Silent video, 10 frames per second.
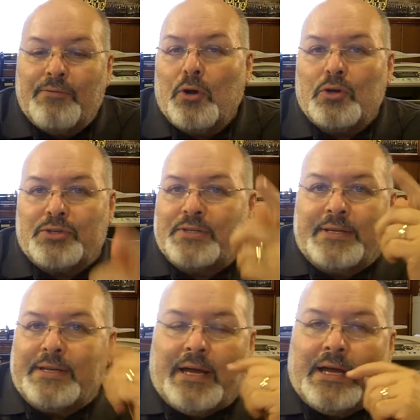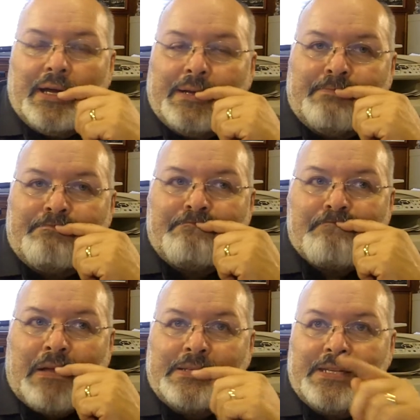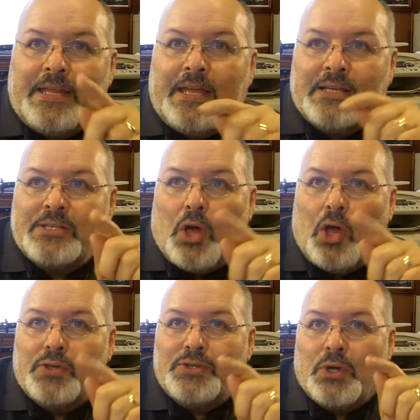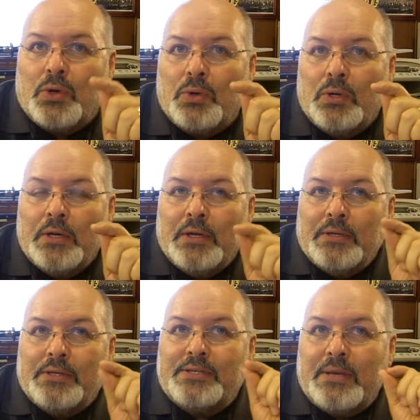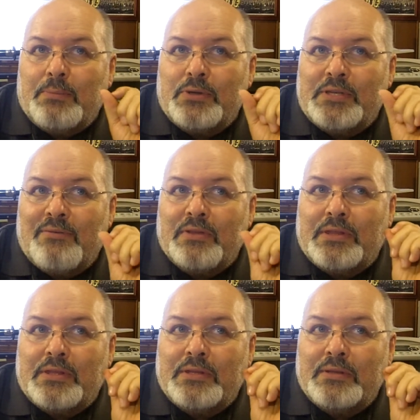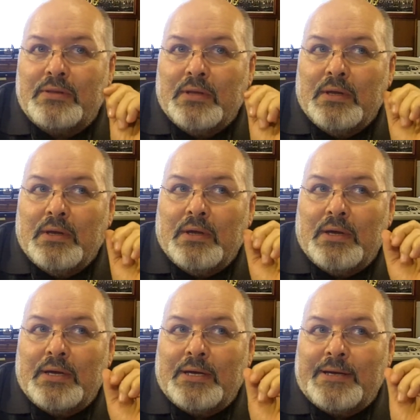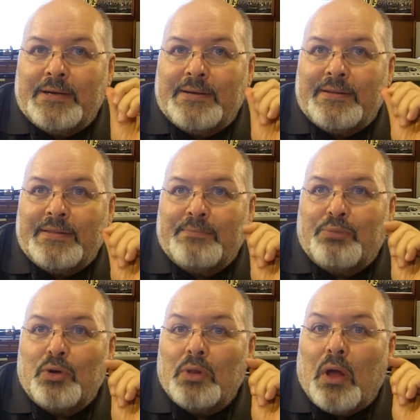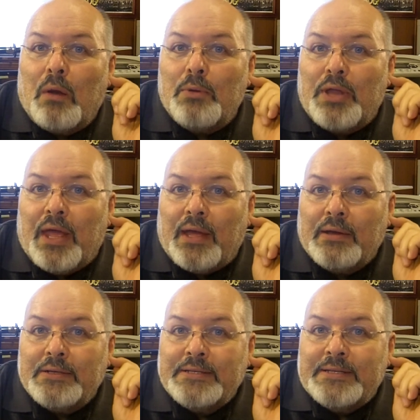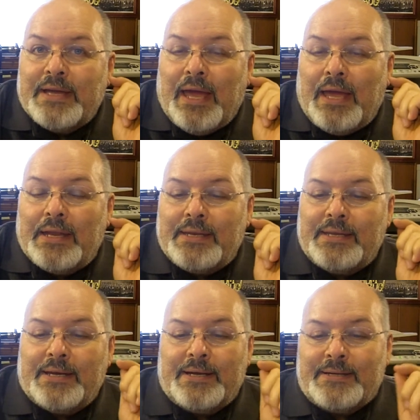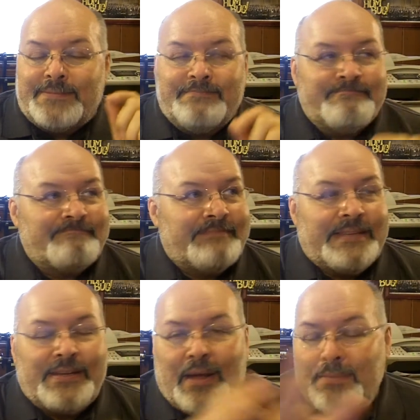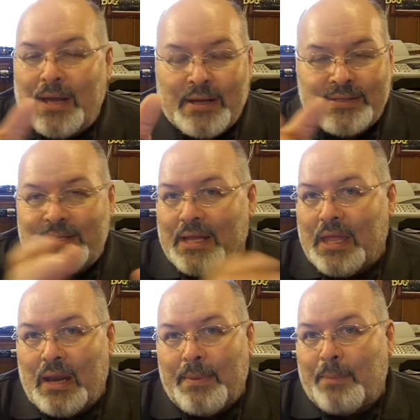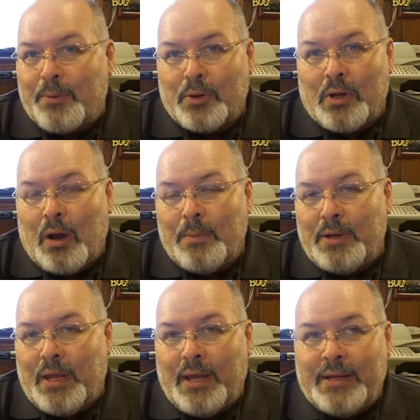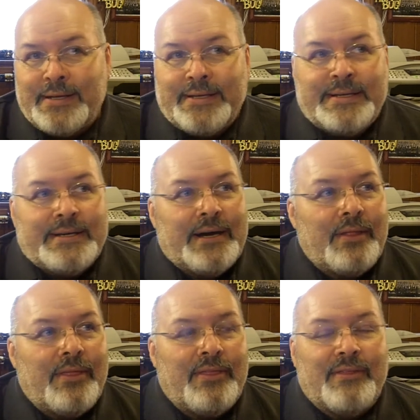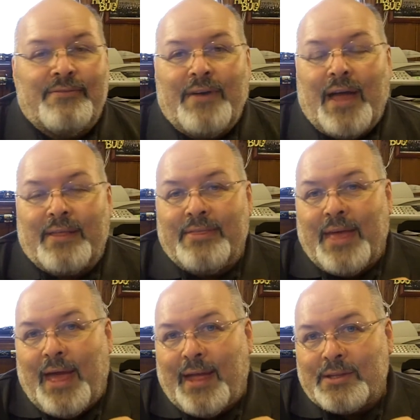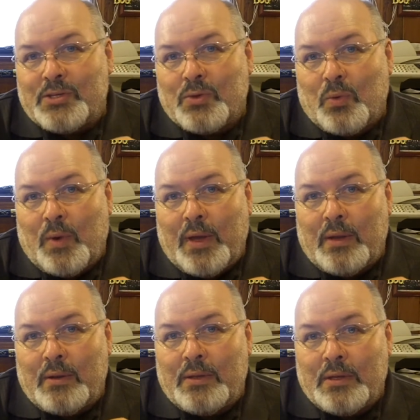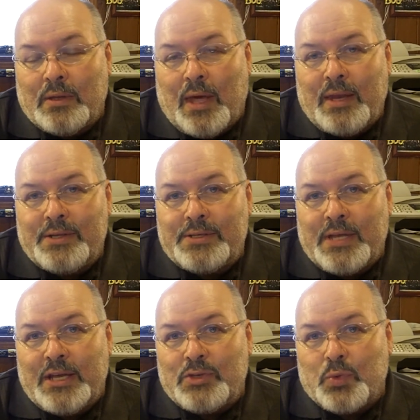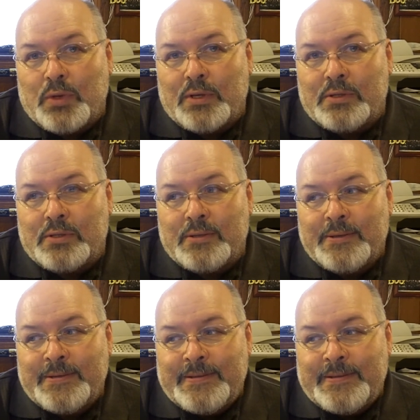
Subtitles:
First, today is also December 7th, Pearl Harbor Day. And, I'm not going to say a lot about Pearl Harbor Day other than the fact that when the United States was